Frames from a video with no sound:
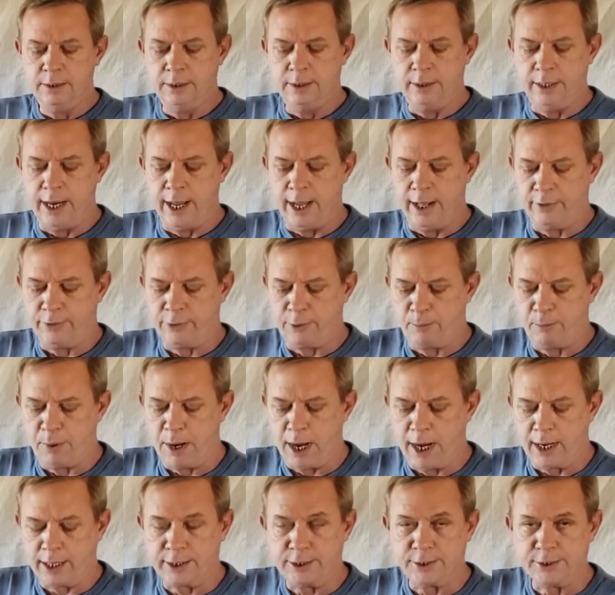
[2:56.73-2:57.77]
Now that the
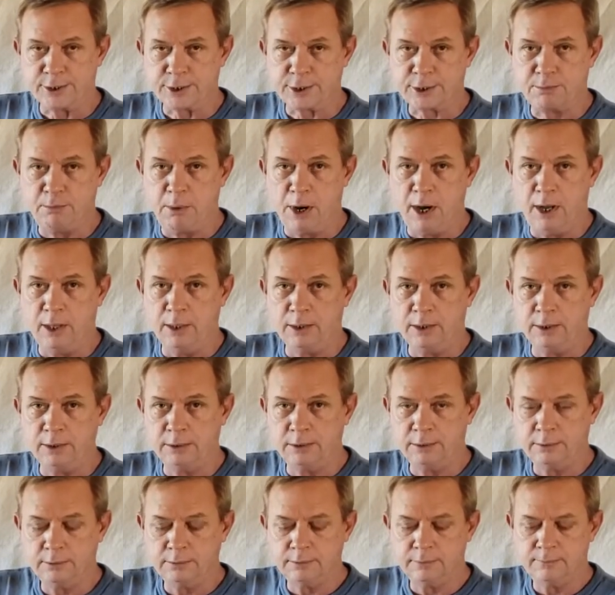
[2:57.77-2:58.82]
pocket is smaller,
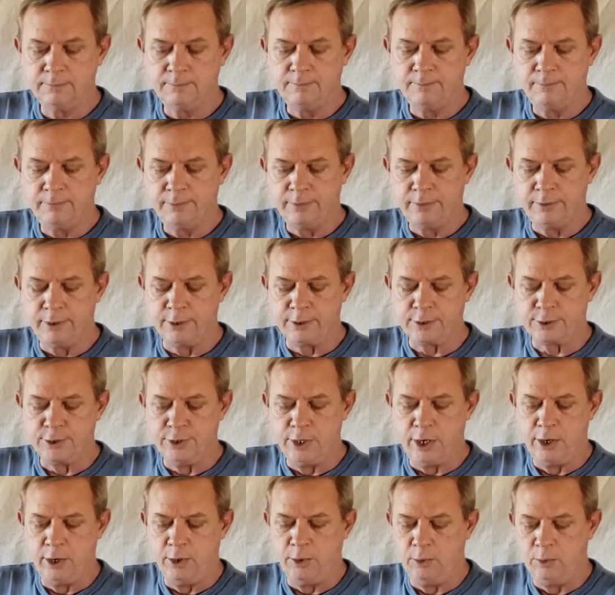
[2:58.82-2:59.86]
there's
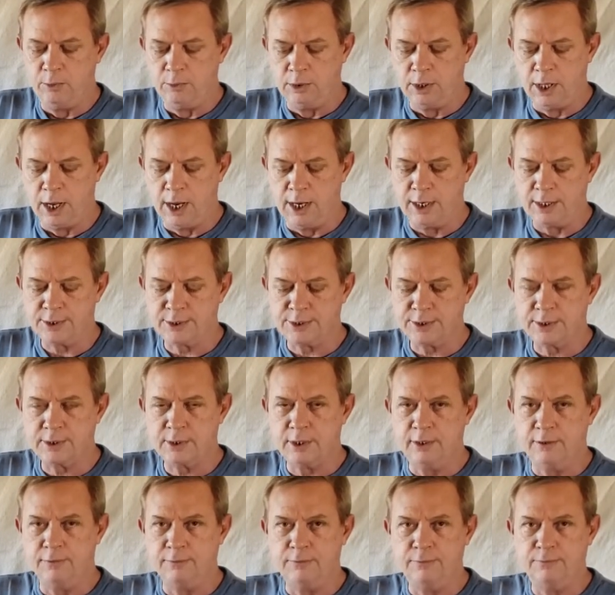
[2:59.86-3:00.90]
no loss
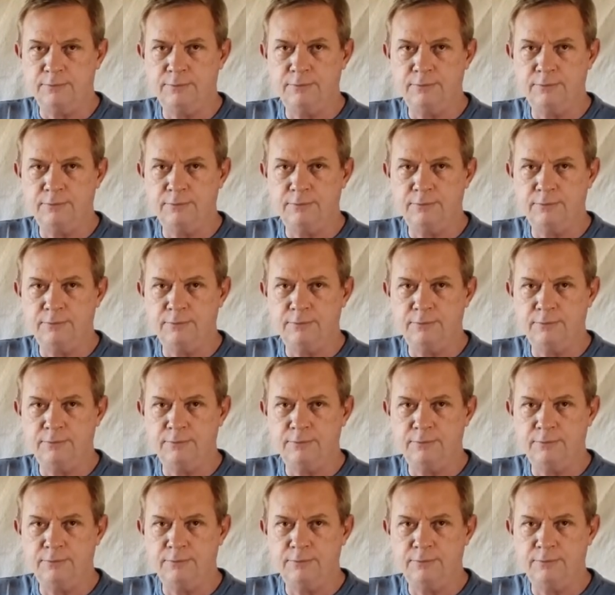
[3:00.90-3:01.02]
of